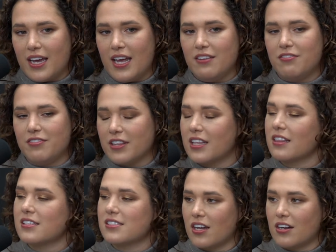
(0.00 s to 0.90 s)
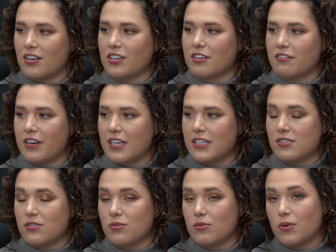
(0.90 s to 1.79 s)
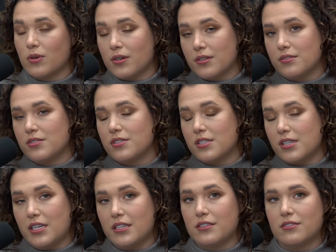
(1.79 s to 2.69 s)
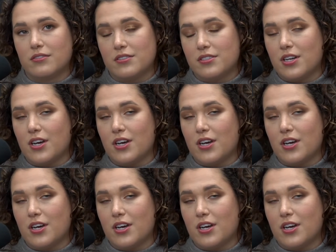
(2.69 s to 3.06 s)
and feeling the sun on your face or sleet, snow.